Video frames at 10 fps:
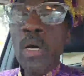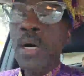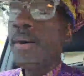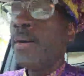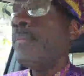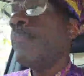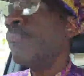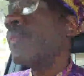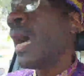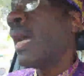
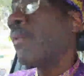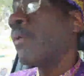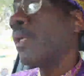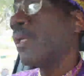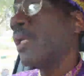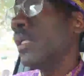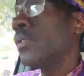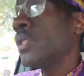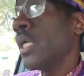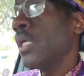I am going to get a
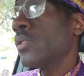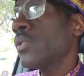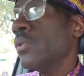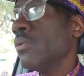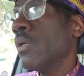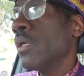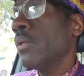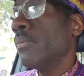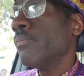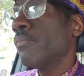chance
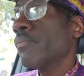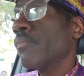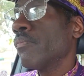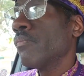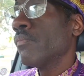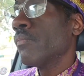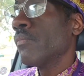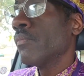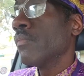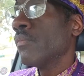to
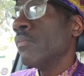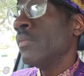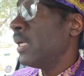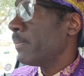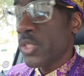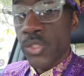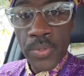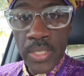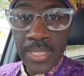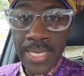
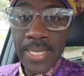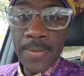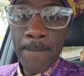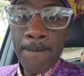demonstrate that.